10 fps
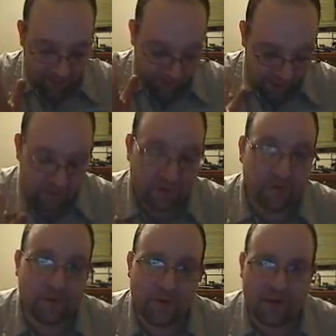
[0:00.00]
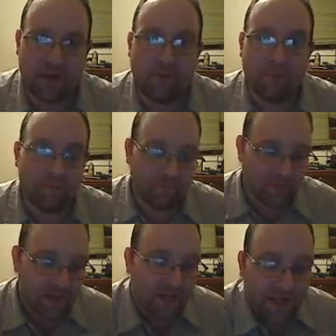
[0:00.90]
Uh, he's got him a little, pretty
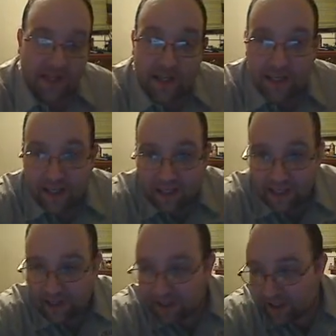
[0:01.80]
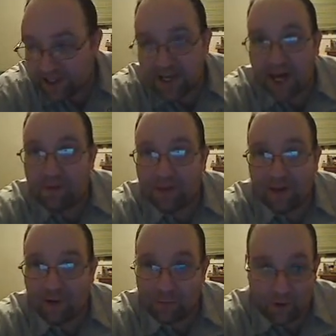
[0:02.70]
good little machine chopper. He's got him a
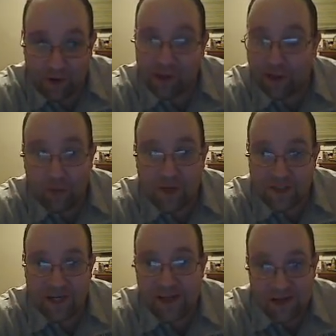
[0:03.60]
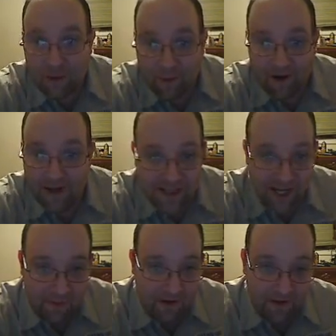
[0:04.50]
Grizzly G0602 lathe, which
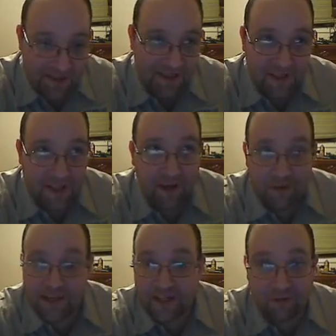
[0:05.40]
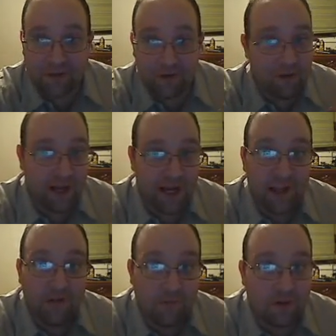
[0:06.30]
is the next size up from my lathe, pretty
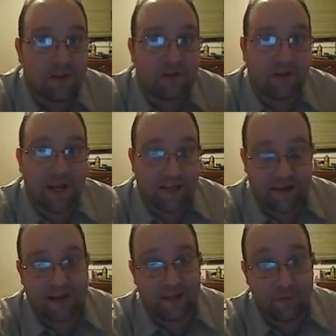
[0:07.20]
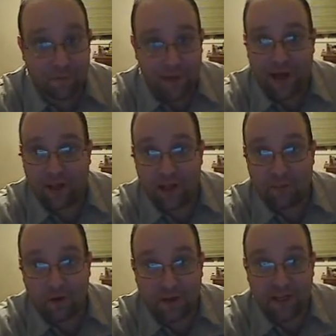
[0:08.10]
decent size lathe. The
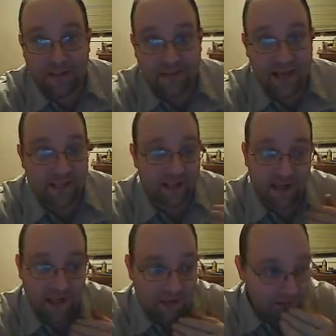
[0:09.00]
reason I didn't buy one, it's really